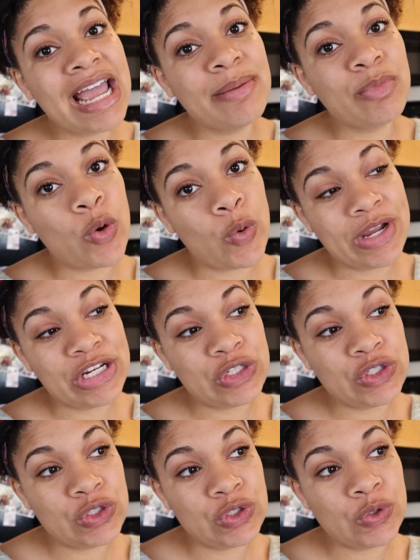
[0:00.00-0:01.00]
am going
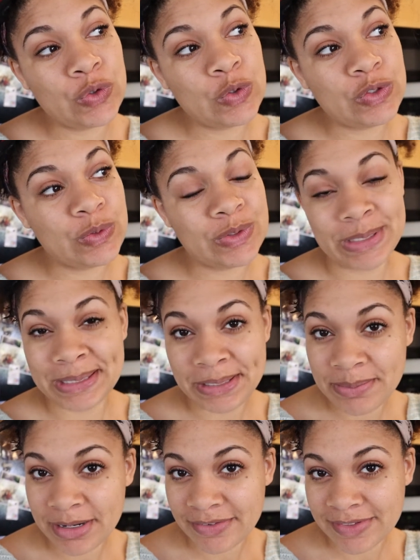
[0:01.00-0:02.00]
to do a
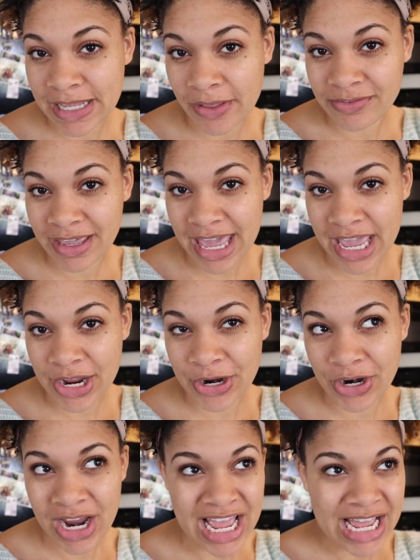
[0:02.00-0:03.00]
little bit of
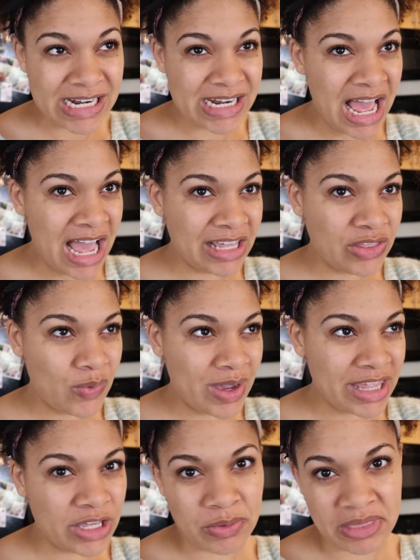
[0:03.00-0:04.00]
self-care, not in the way that you